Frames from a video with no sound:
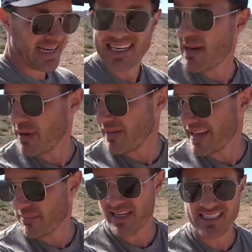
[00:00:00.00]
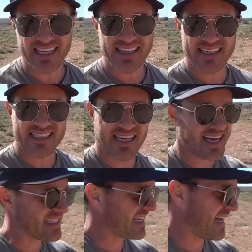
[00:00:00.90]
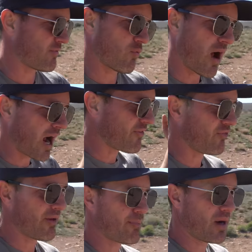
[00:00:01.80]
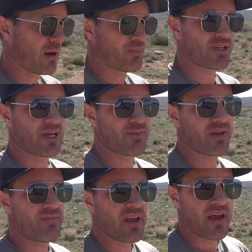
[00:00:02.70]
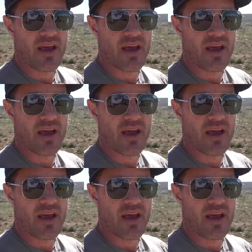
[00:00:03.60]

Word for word: Anytime I'm like a place like this, in case I have a rock flip up or something.